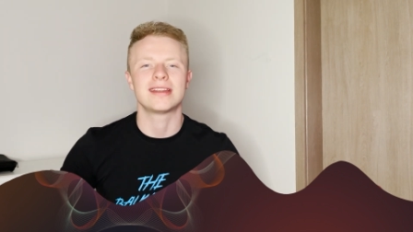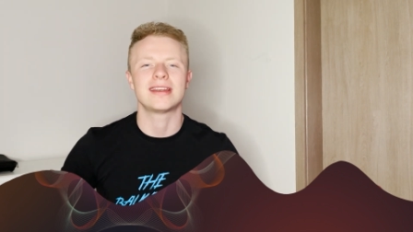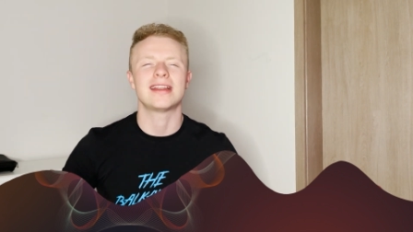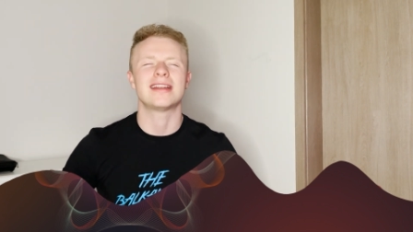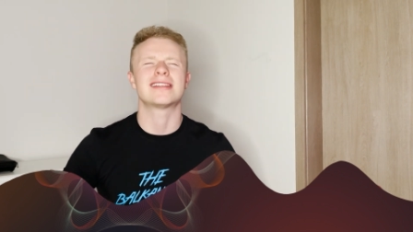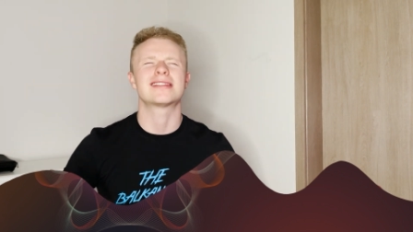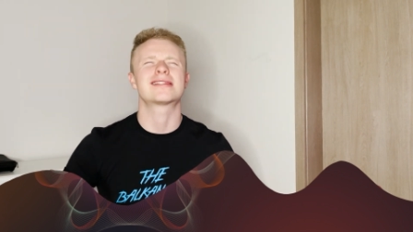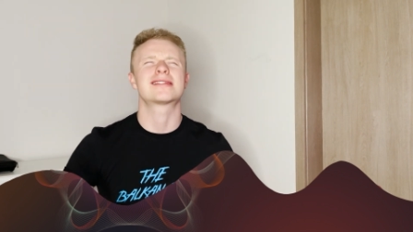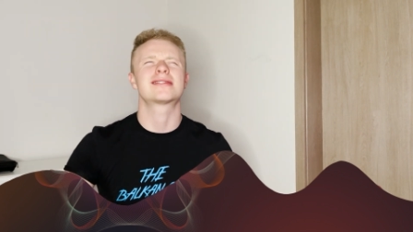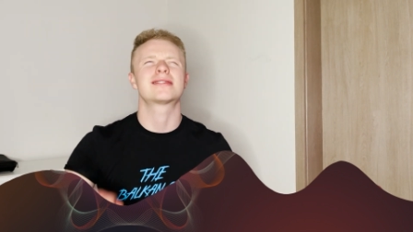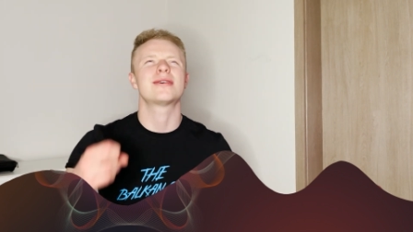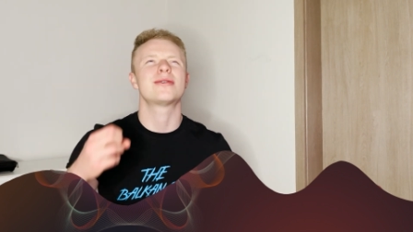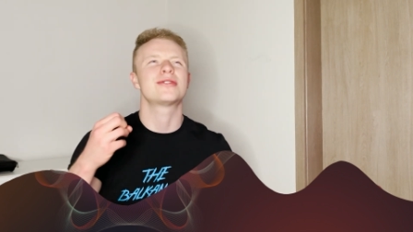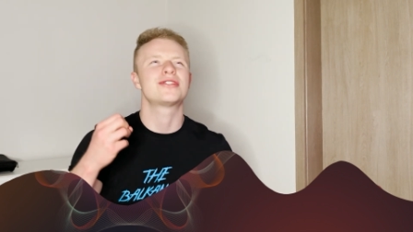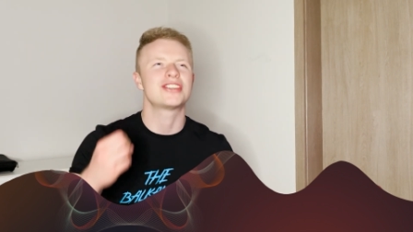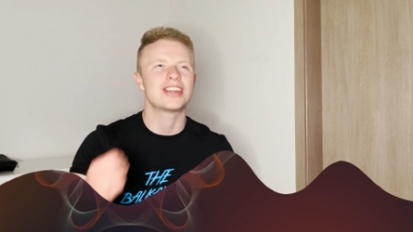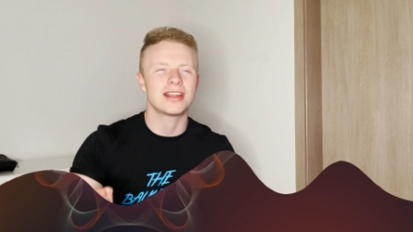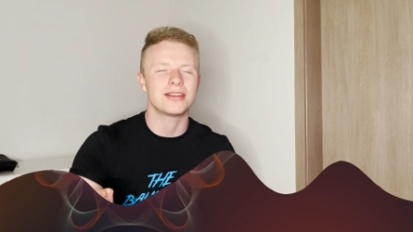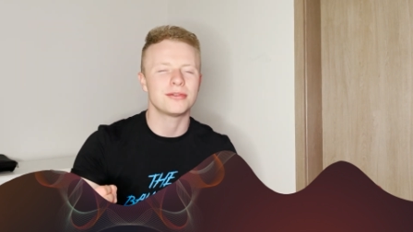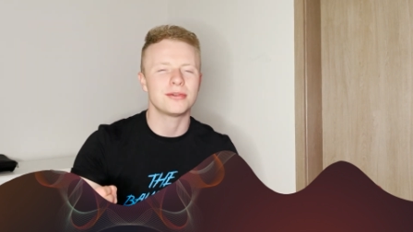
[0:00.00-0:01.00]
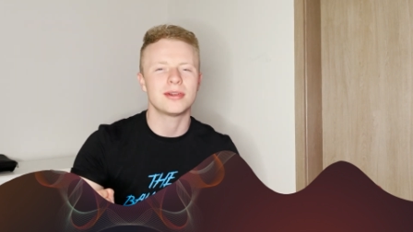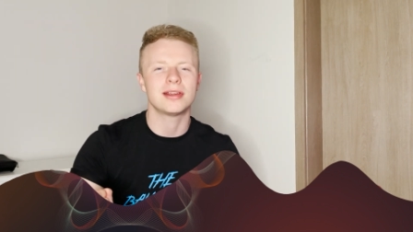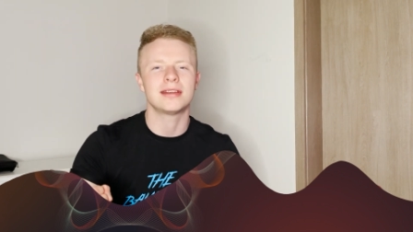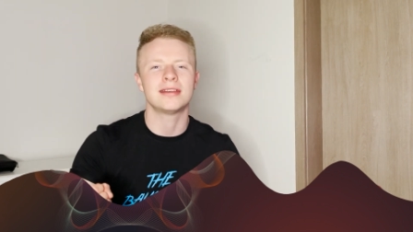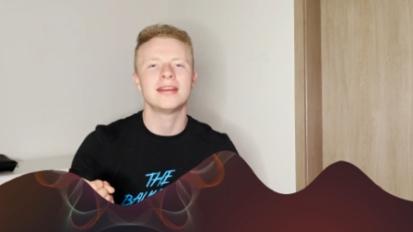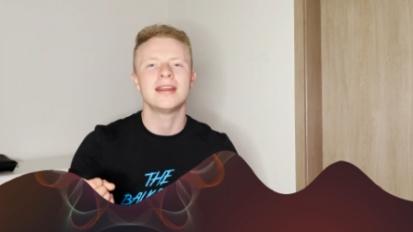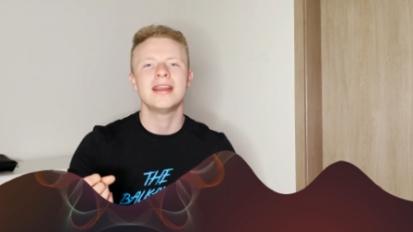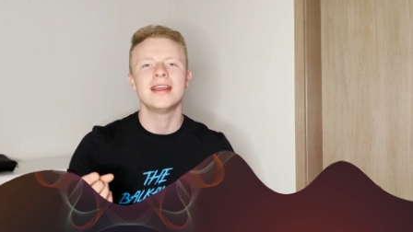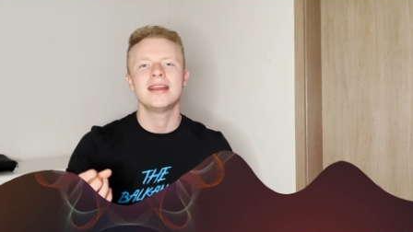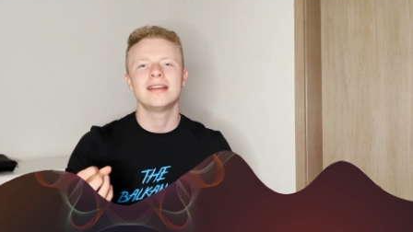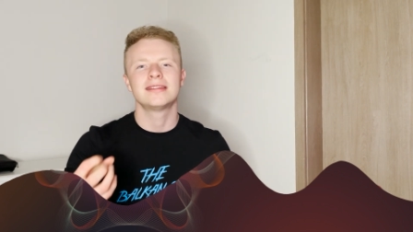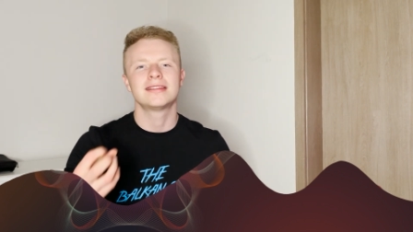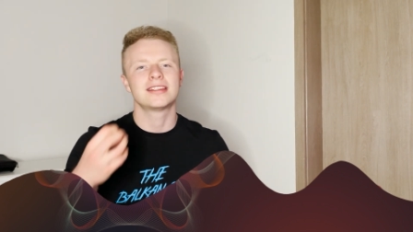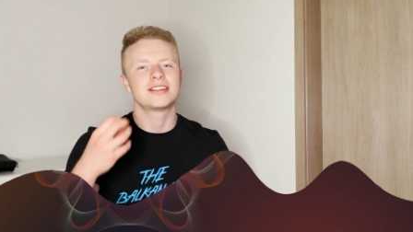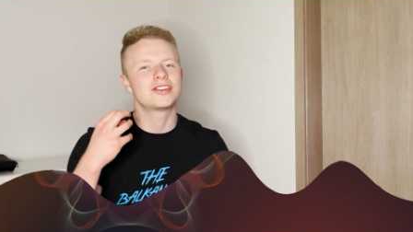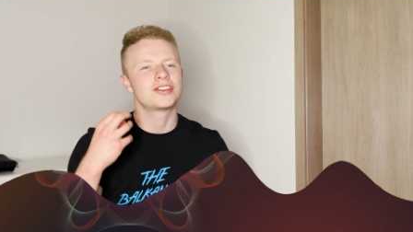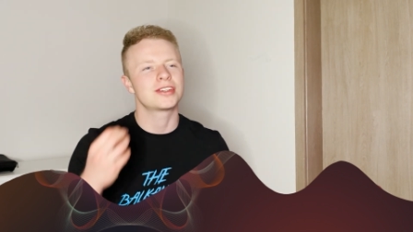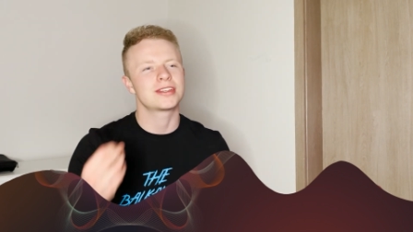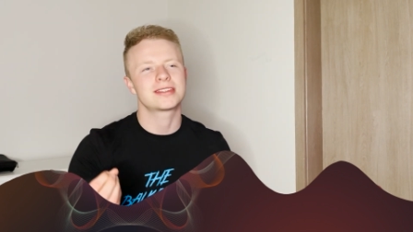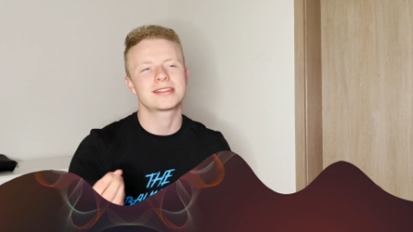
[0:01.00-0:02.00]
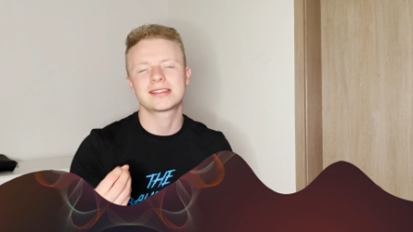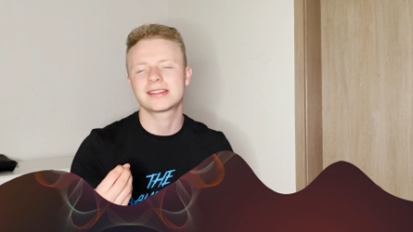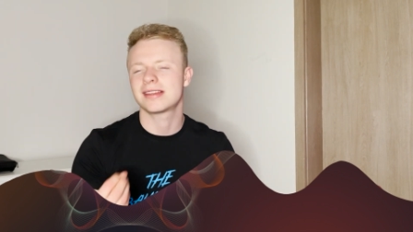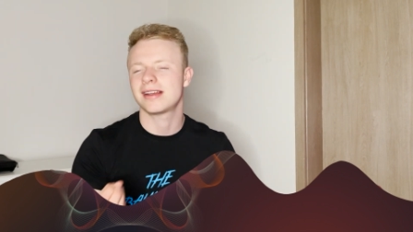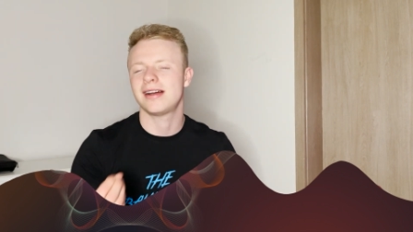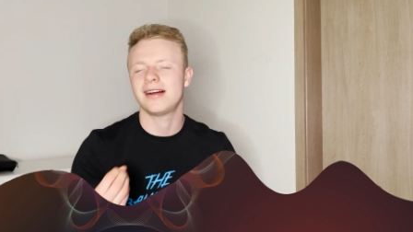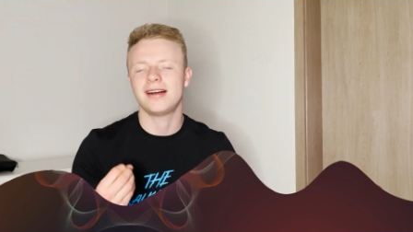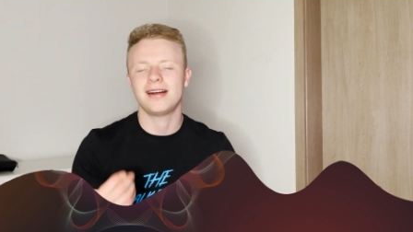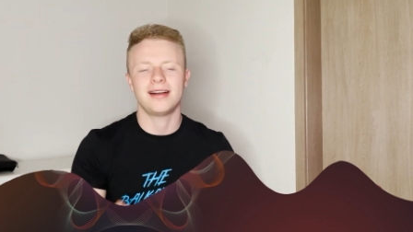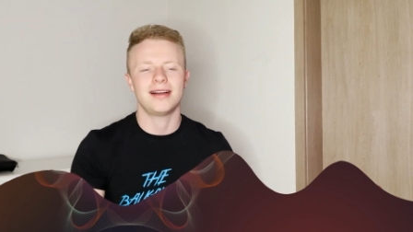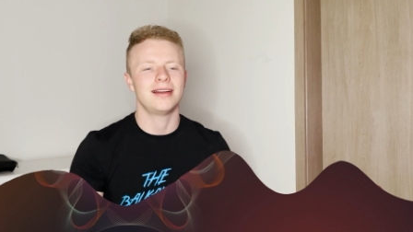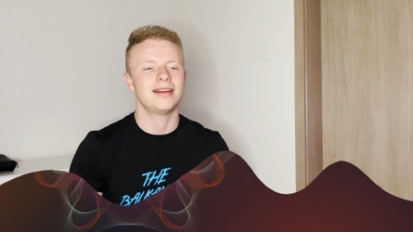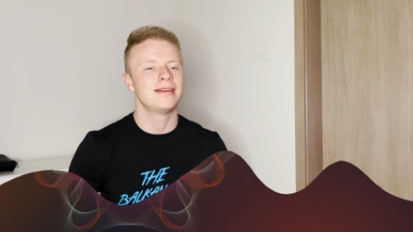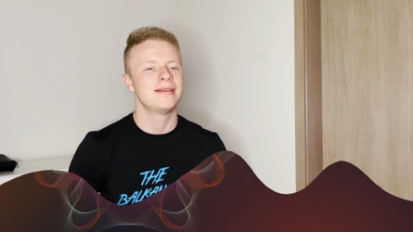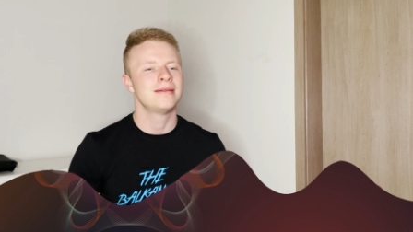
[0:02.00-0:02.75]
and it's so genuine to just, I